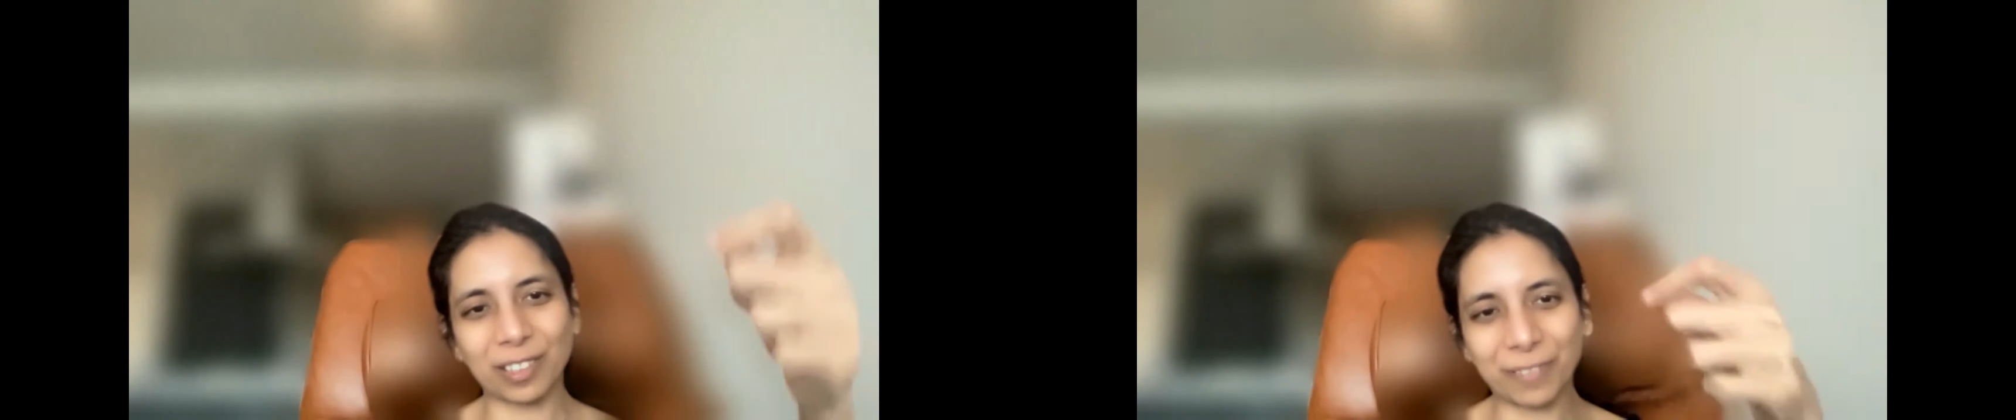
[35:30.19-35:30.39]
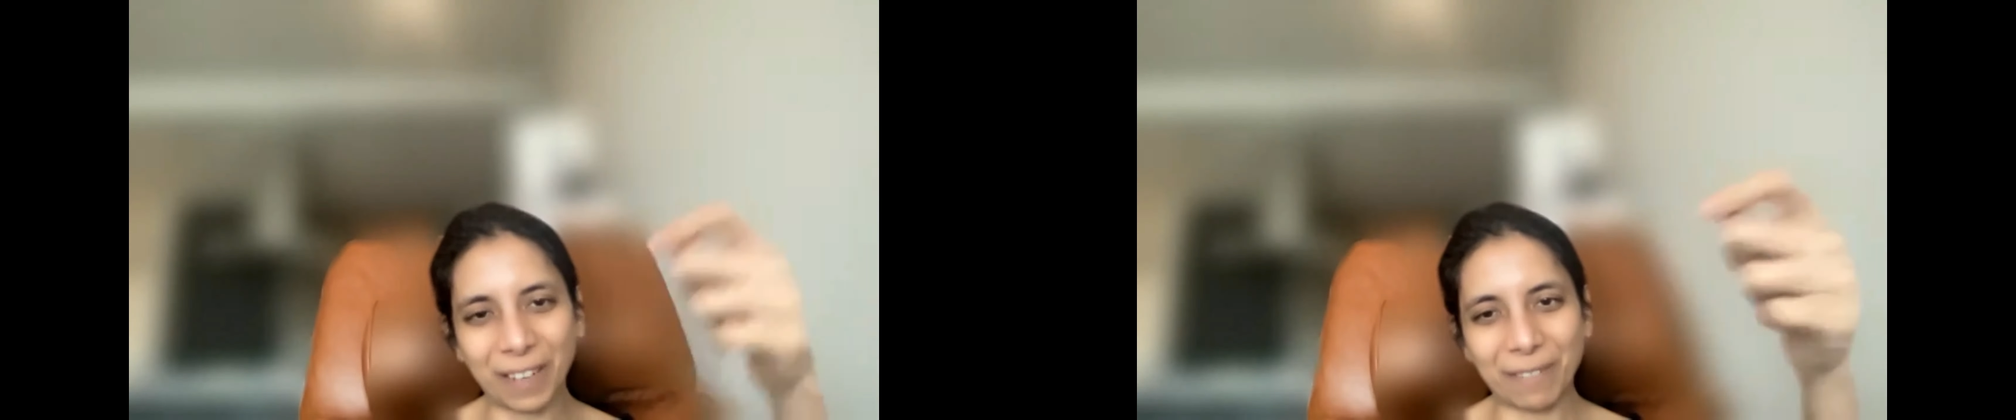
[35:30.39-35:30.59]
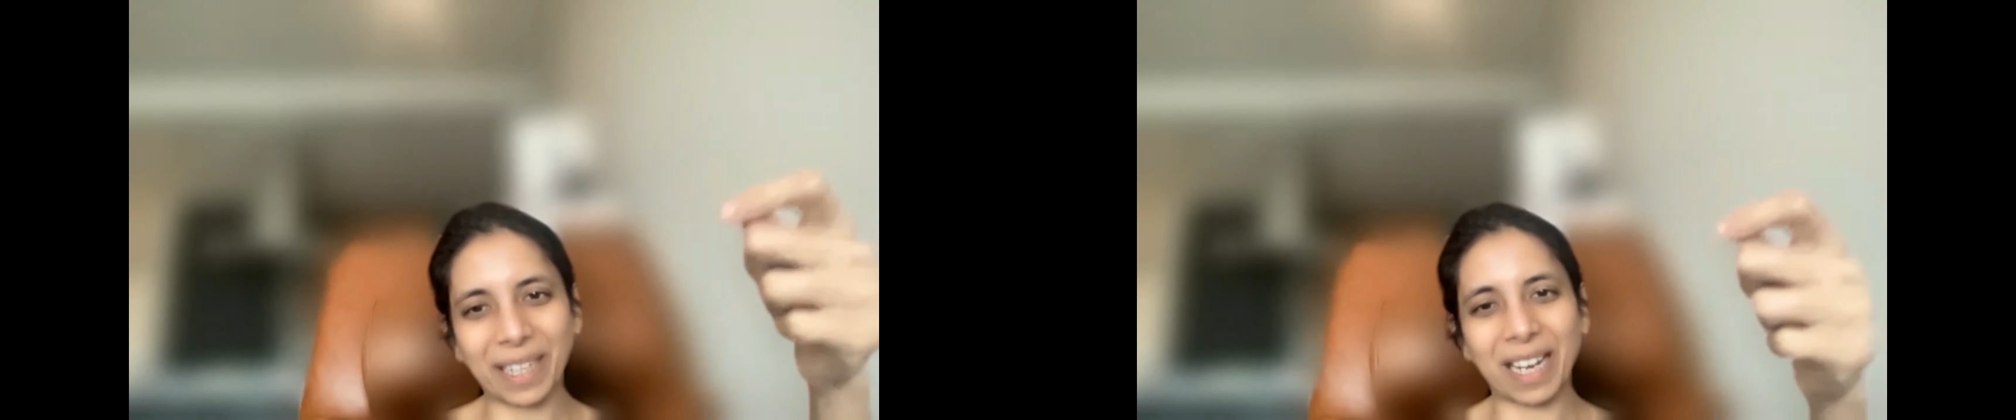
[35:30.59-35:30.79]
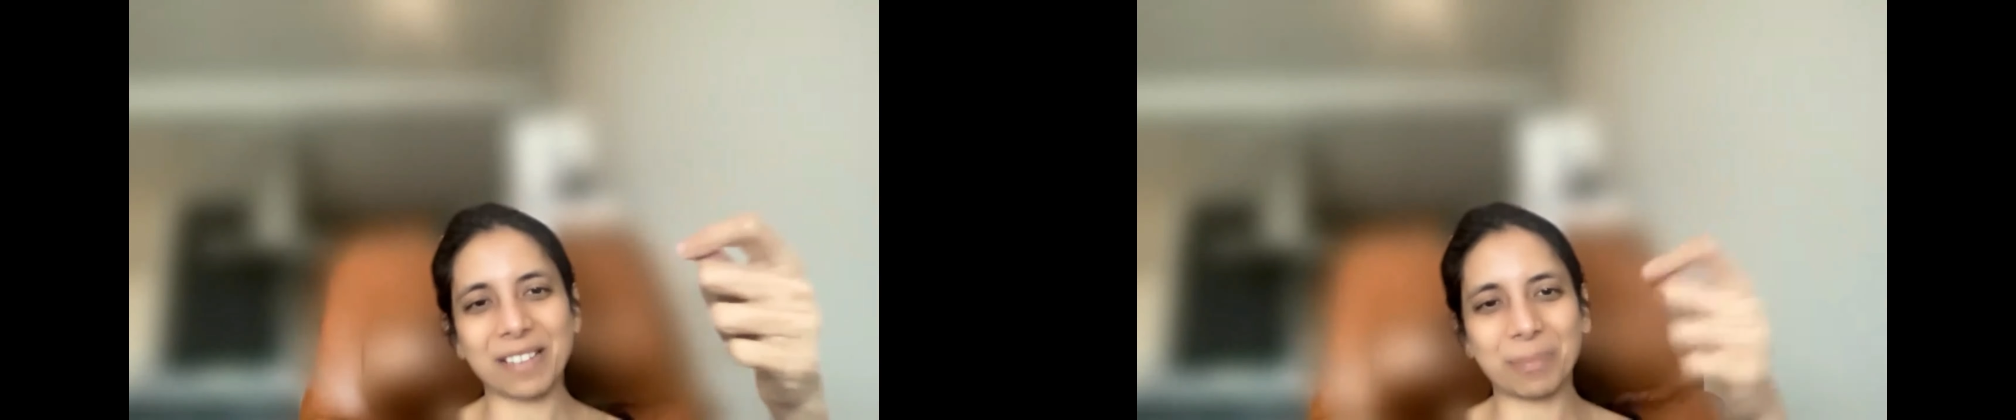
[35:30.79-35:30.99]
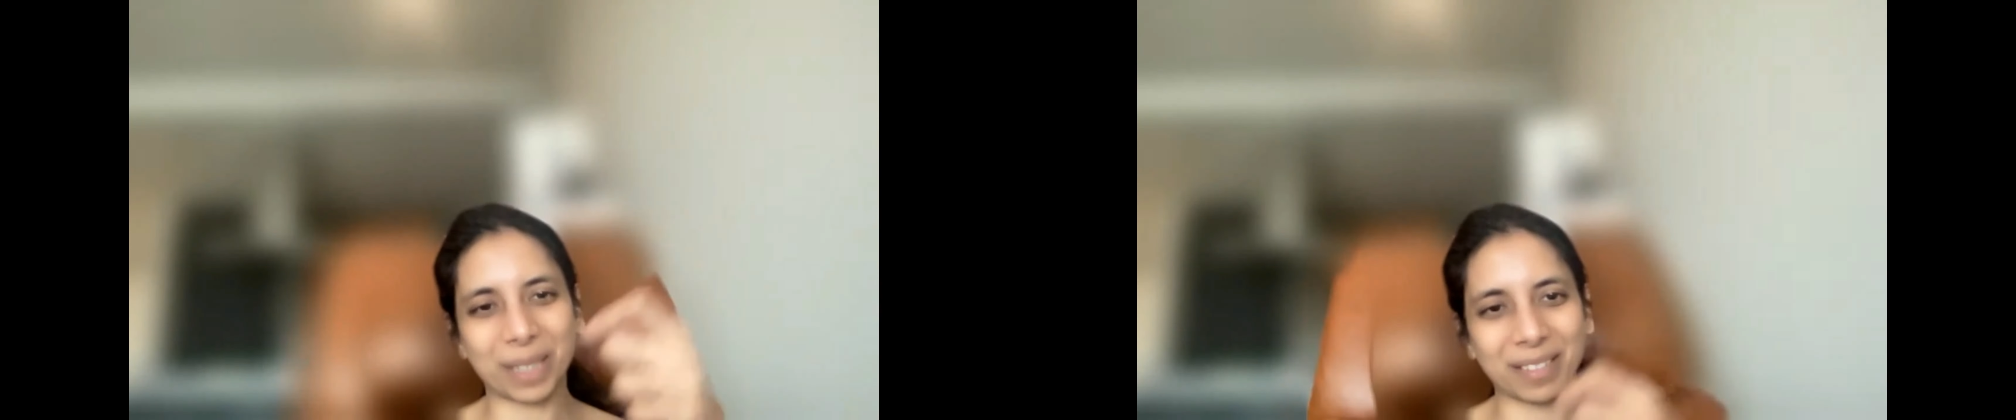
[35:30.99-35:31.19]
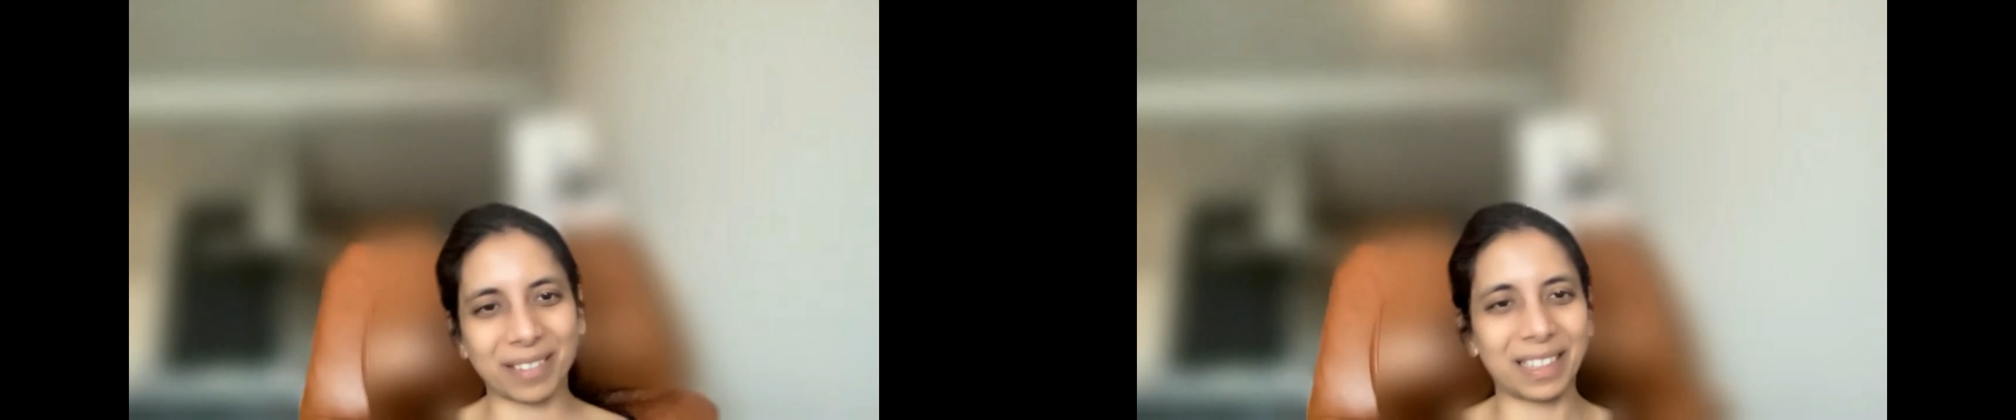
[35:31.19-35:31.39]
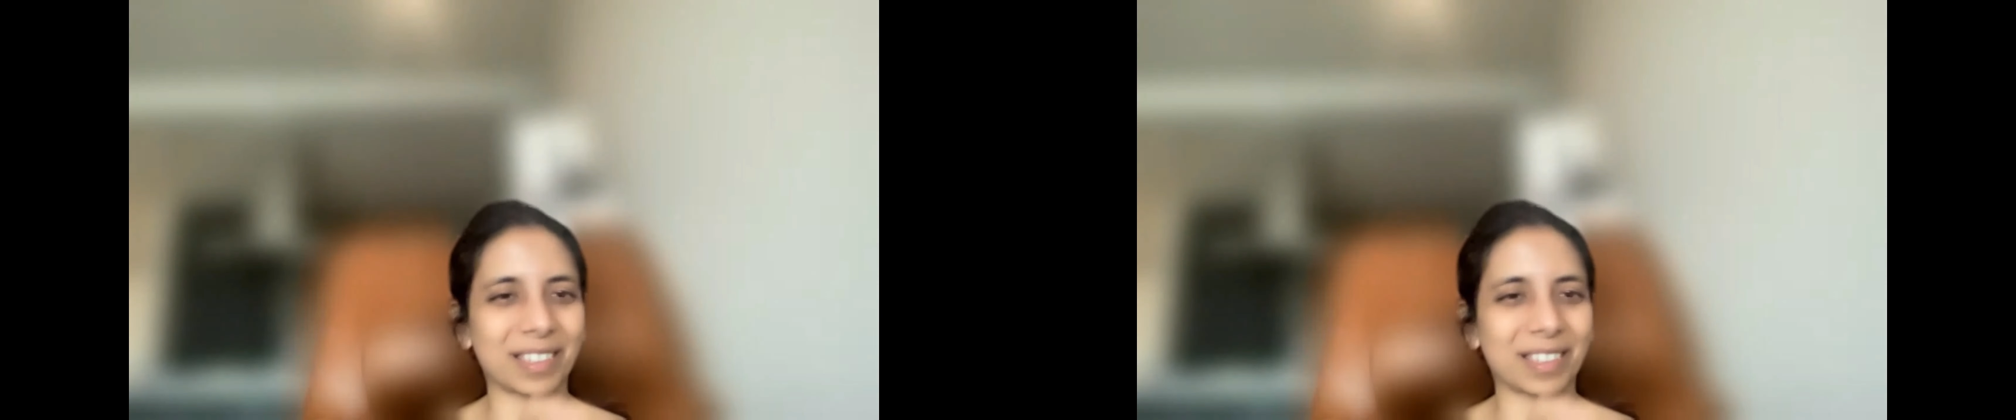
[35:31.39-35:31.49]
of every aspect, right?